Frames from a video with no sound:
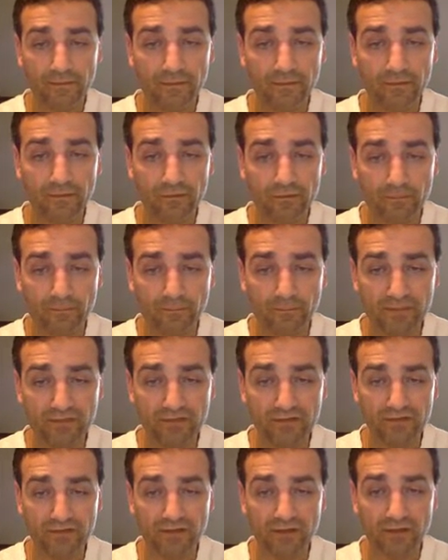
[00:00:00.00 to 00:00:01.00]
So it
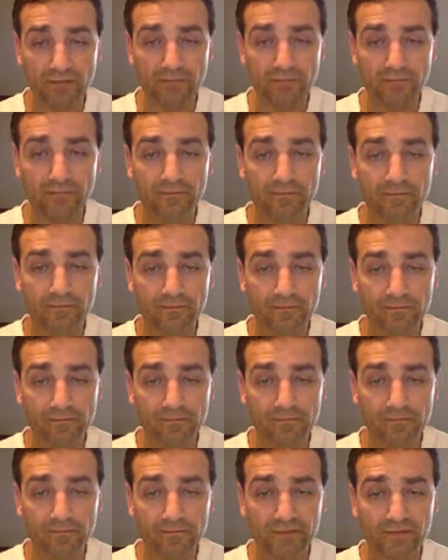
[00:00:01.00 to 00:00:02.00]
builds up,
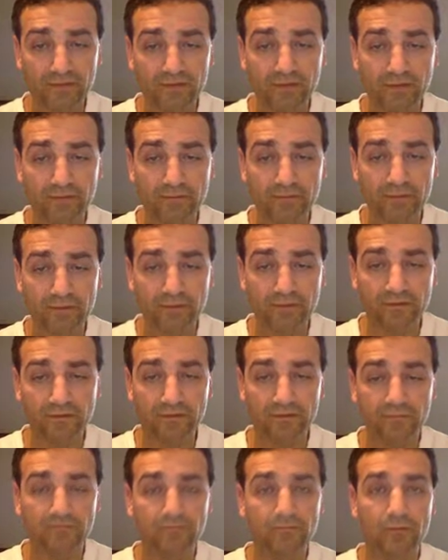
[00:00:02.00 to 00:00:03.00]
builds up, builds
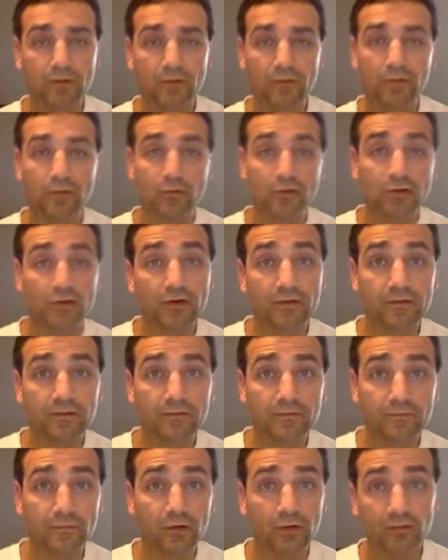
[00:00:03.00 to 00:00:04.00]
up, more and more dirt,
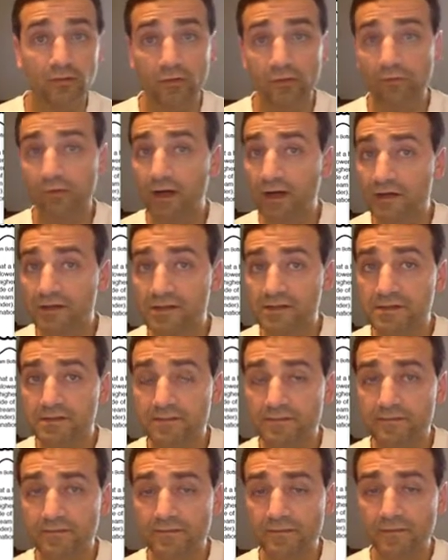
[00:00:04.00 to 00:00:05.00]
more and more rocks.
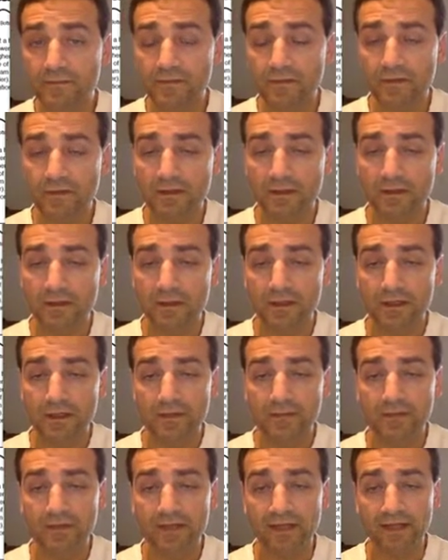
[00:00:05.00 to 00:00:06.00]

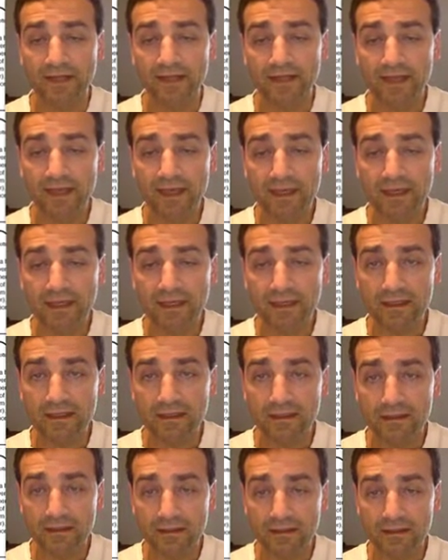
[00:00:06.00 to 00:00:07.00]
But at A,
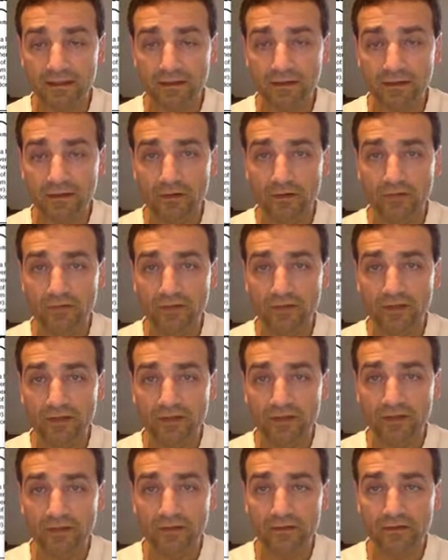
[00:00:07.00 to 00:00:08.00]
over
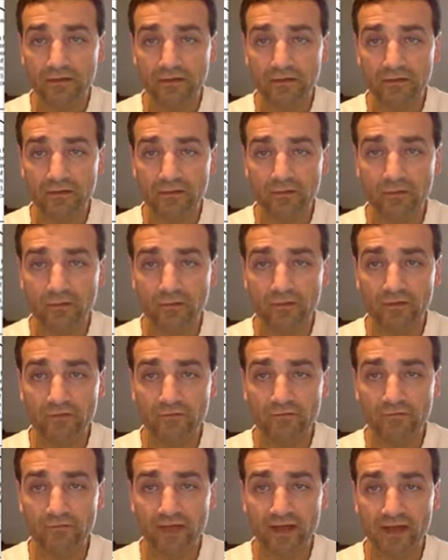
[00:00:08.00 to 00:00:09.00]
here, see, it's moving
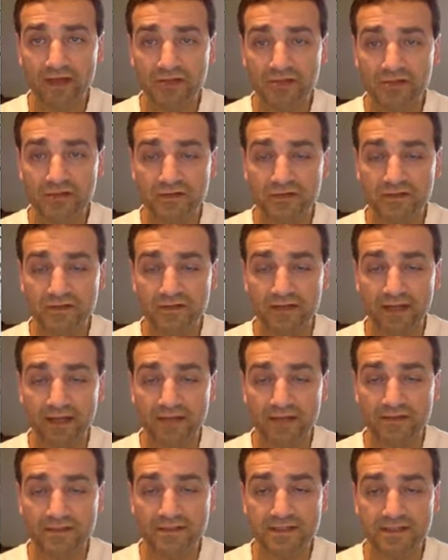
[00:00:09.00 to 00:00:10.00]
faster. It's on the
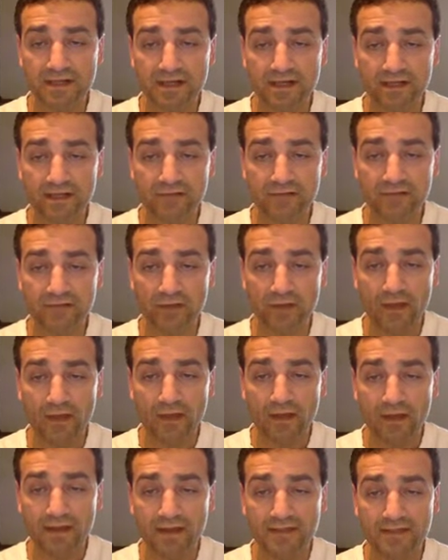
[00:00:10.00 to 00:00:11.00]
outside. So
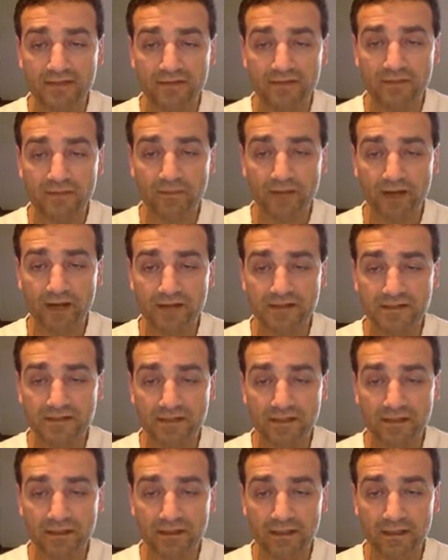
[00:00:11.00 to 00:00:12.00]
instead of
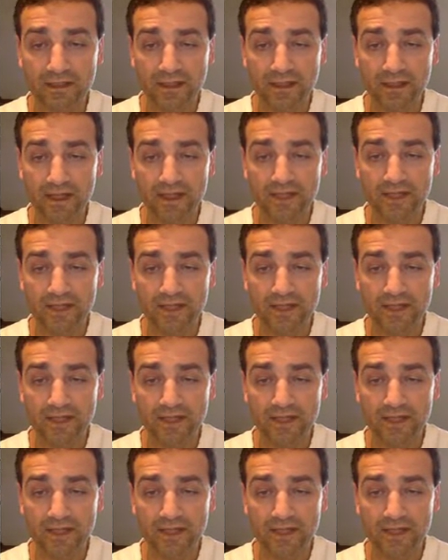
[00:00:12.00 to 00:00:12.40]
depositing, it